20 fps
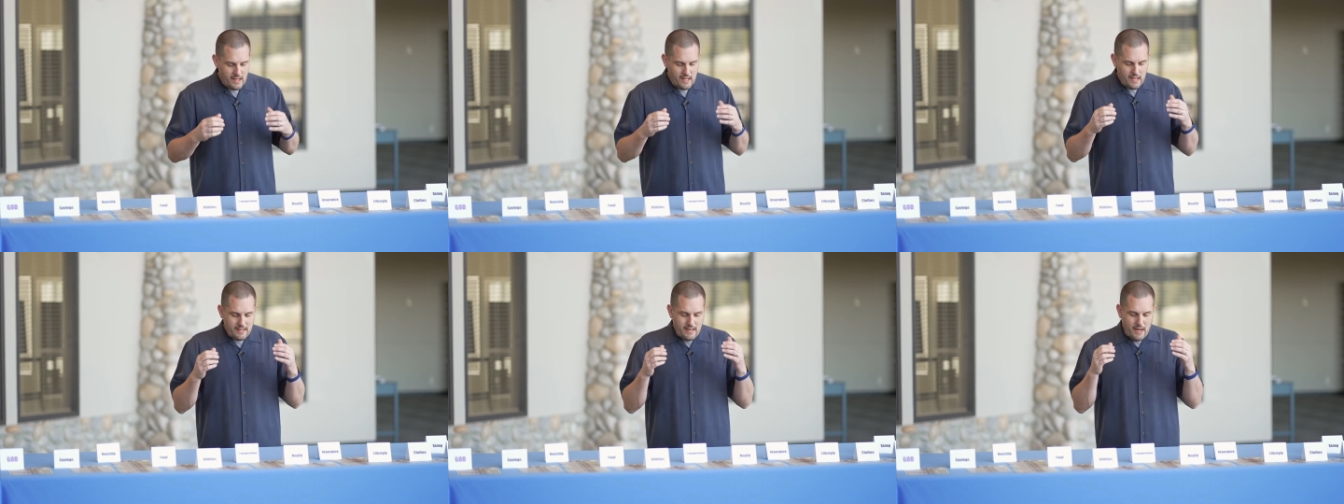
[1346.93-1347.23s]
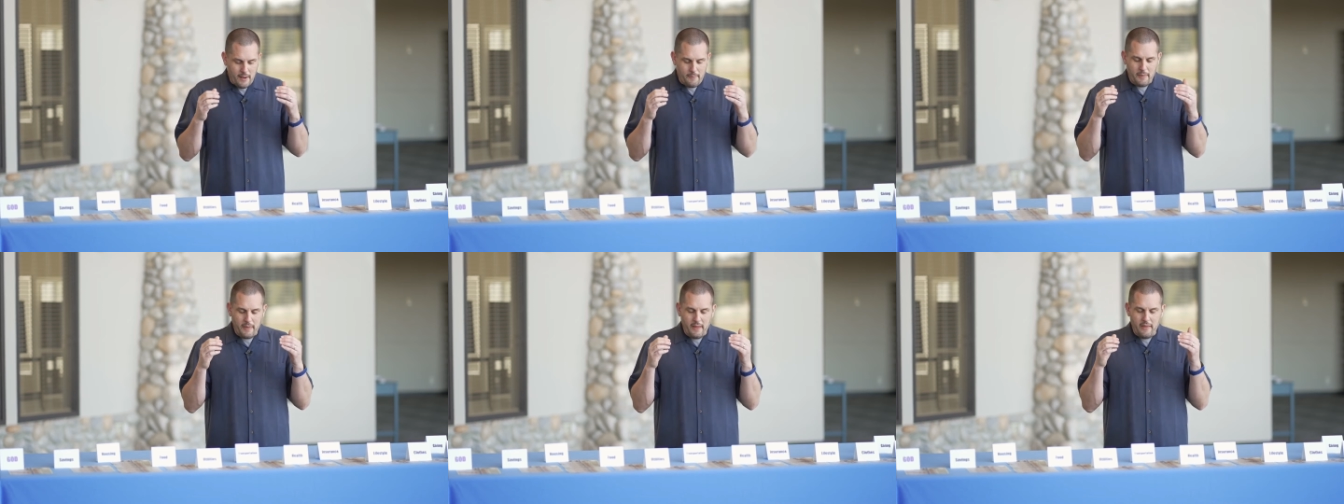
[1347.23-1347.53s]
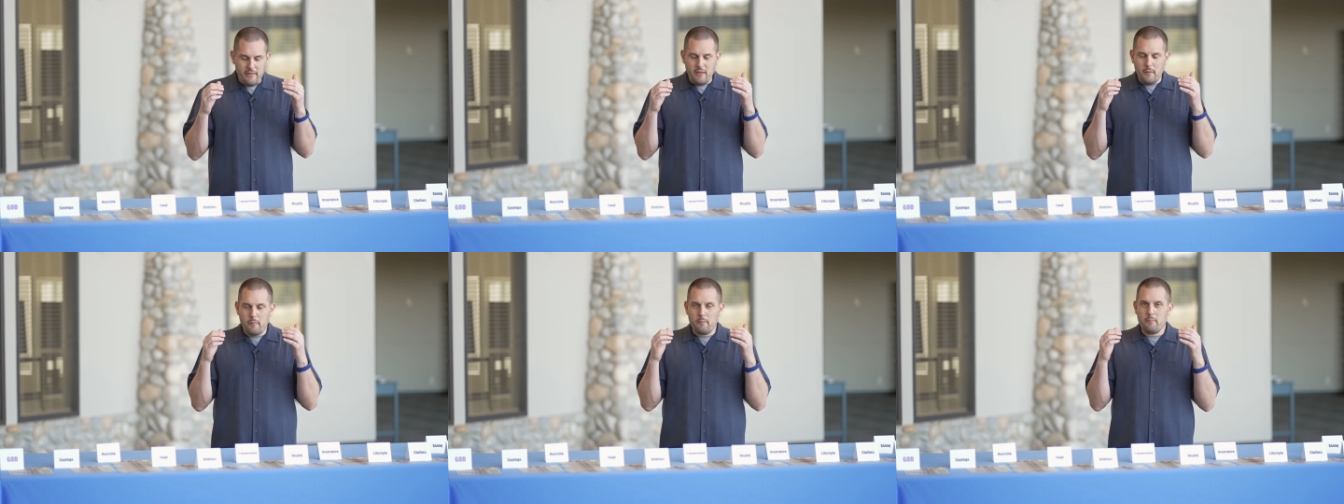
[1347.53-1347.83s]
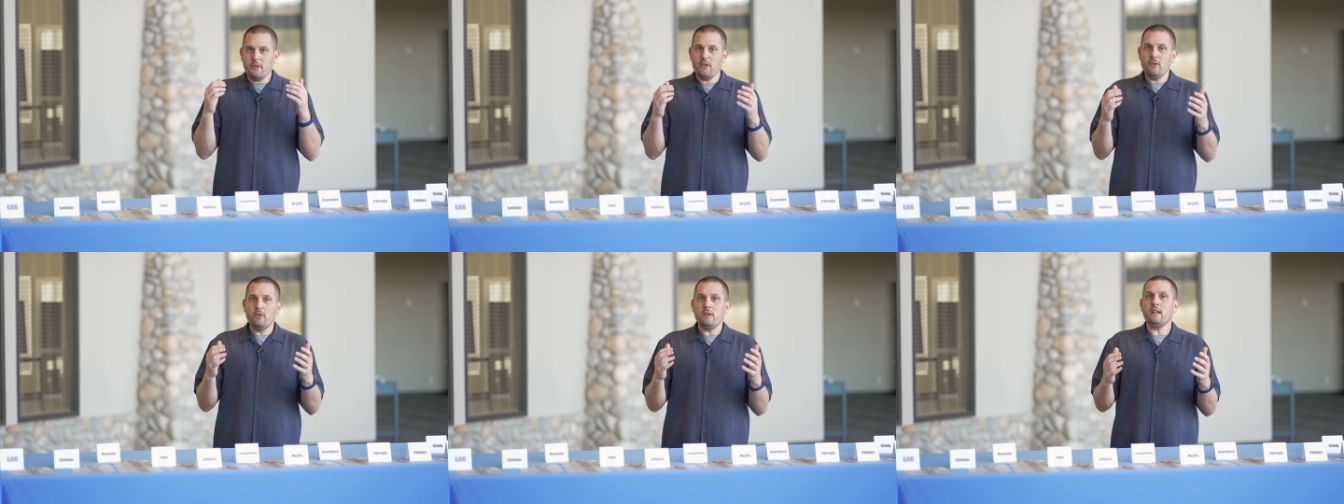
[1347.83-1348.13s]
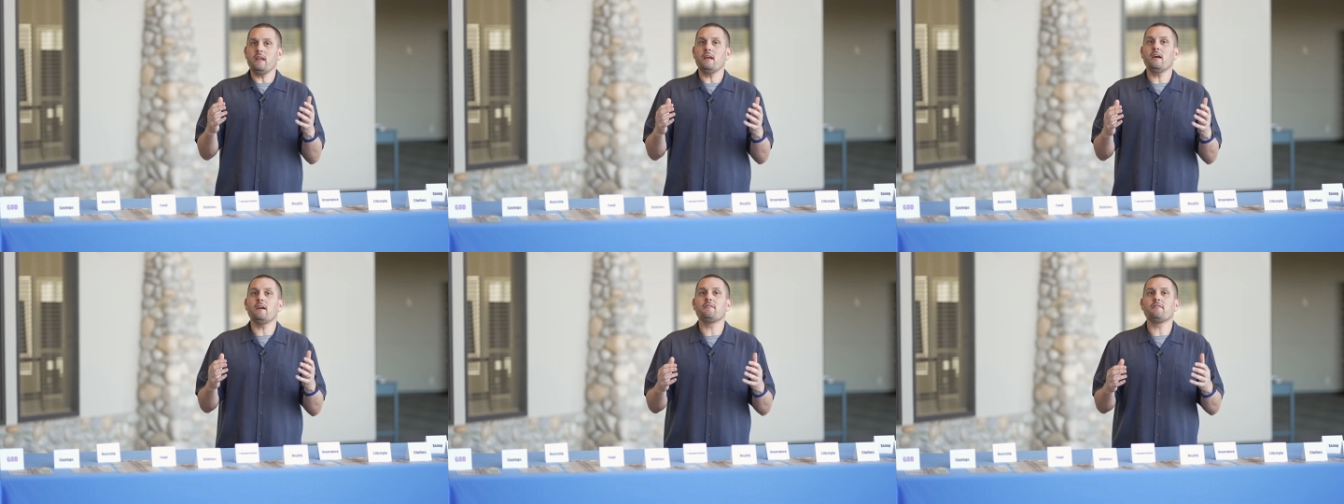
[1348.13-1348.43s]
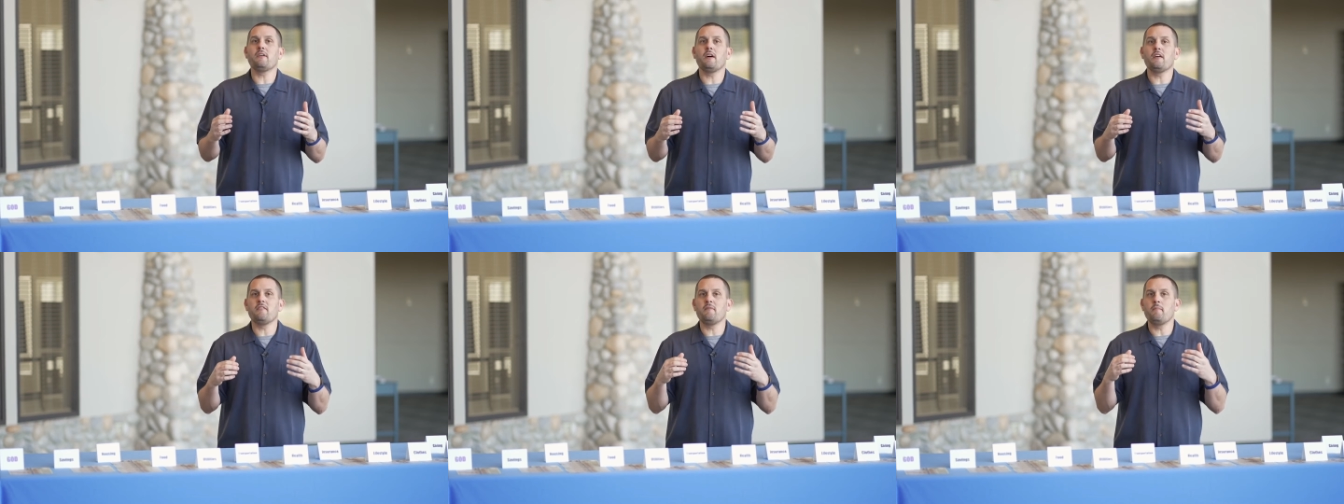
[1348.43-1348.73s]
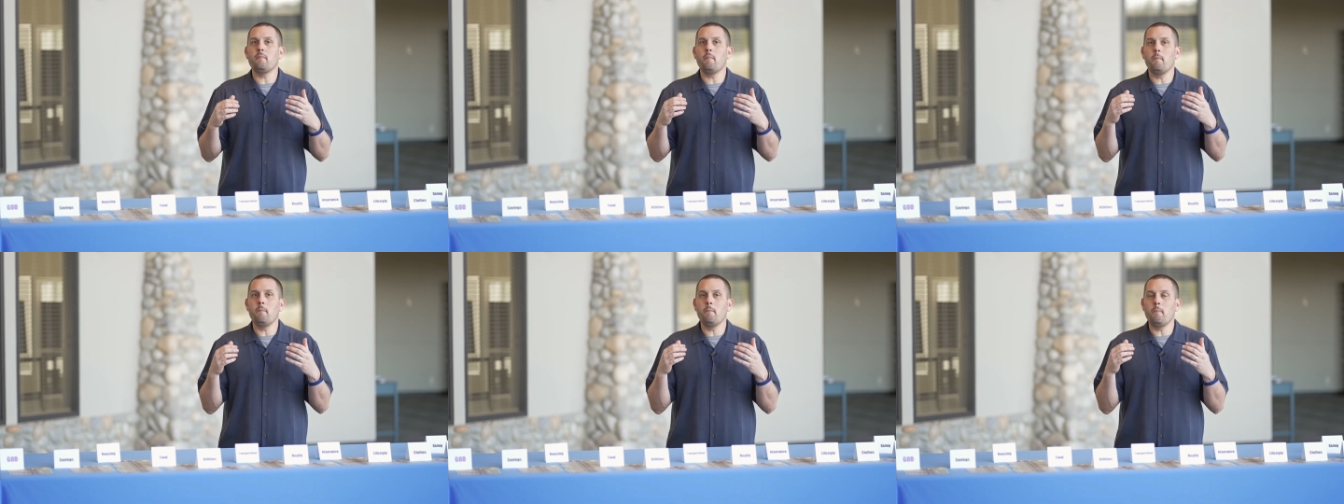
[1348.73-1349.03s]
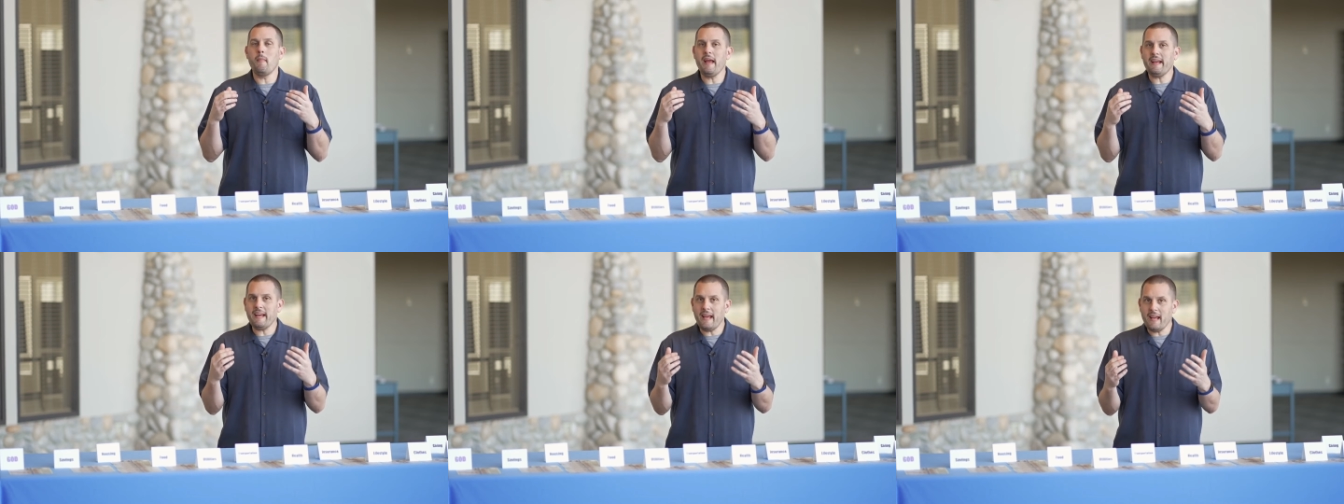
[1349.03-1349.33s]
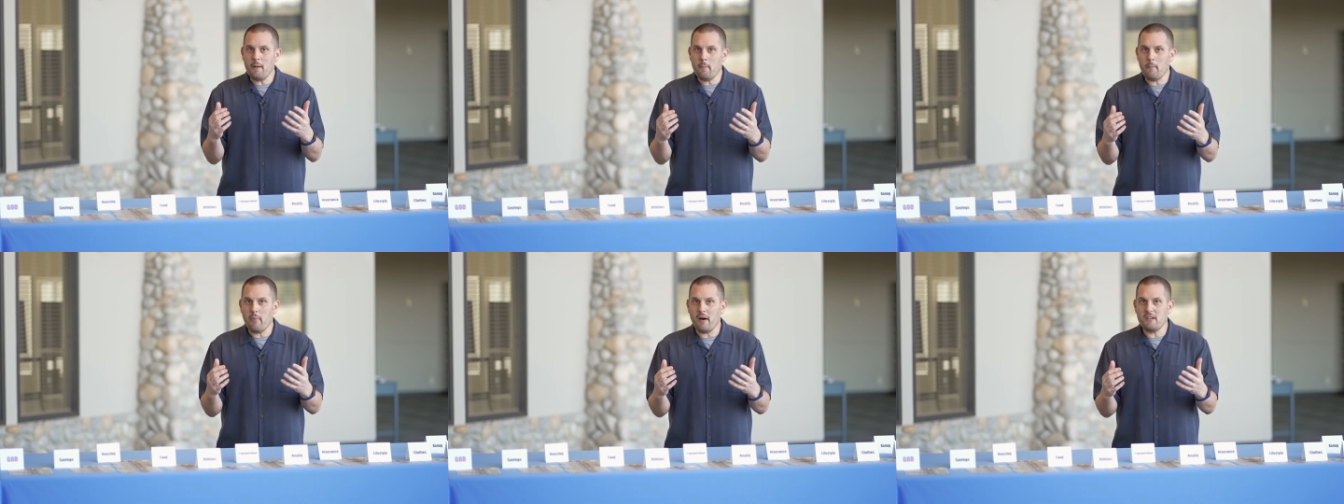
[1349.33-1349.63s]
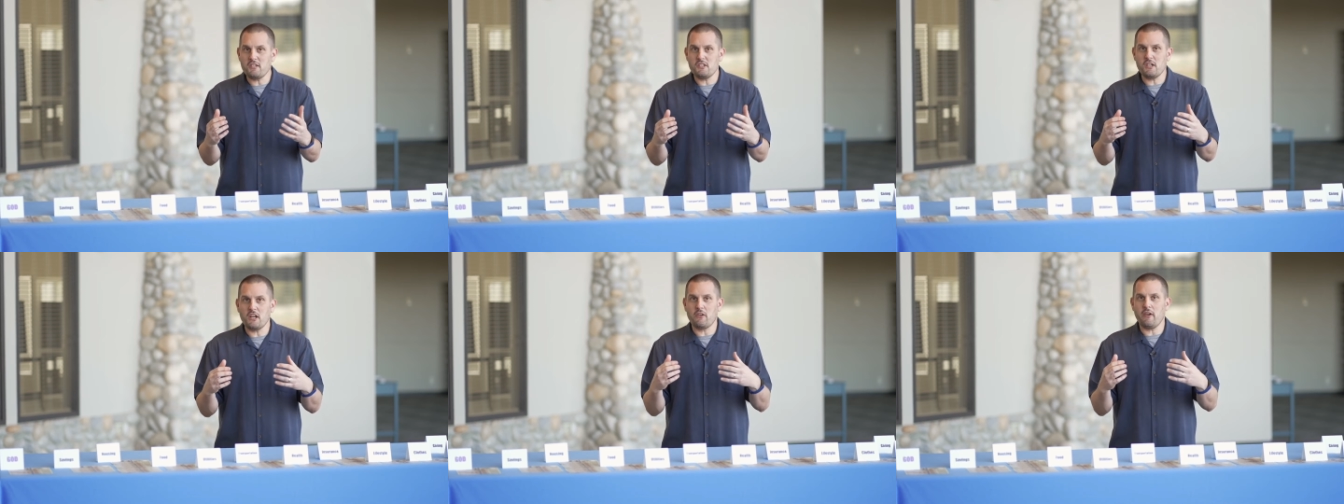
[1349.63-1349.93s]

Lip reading: Now, the beauty of making a budget,